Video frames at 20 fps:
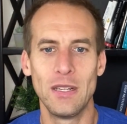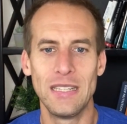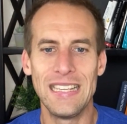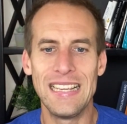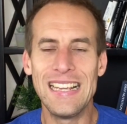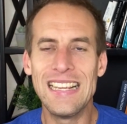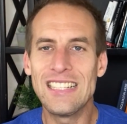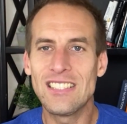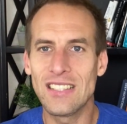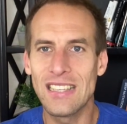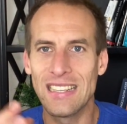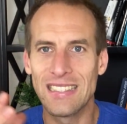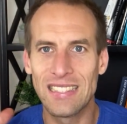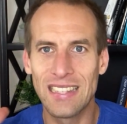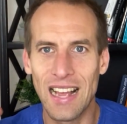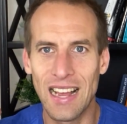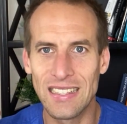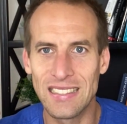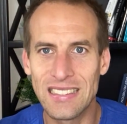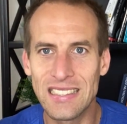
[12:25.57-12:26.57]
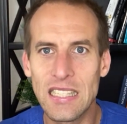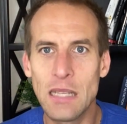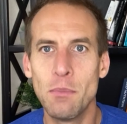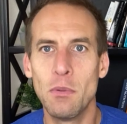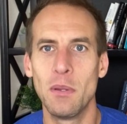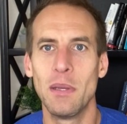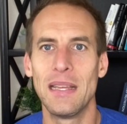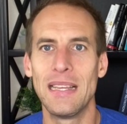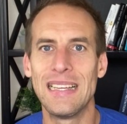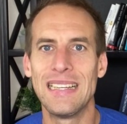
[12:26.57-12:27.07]
easily
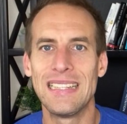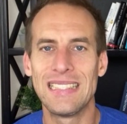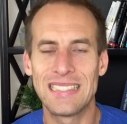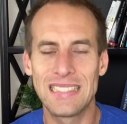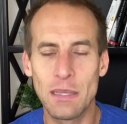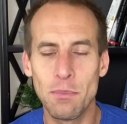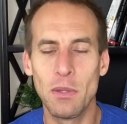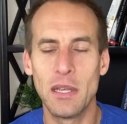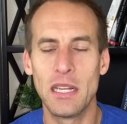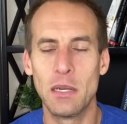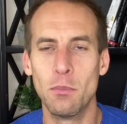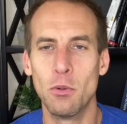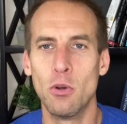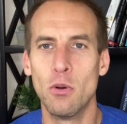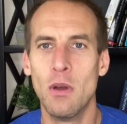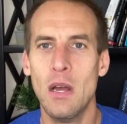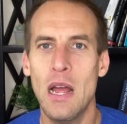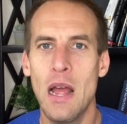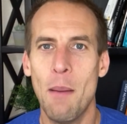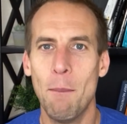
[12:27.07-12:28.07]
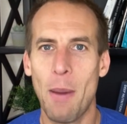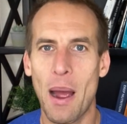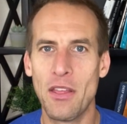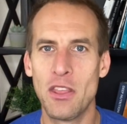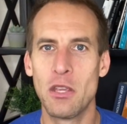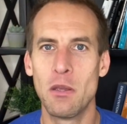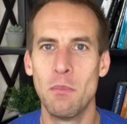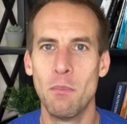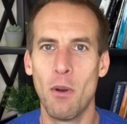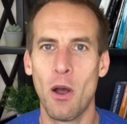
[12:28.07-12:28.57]
assimilatable by the
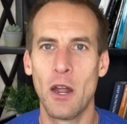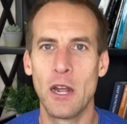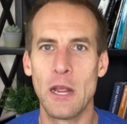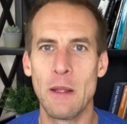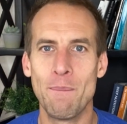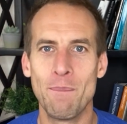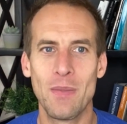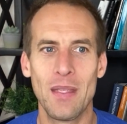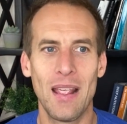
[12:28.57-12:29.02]
human body.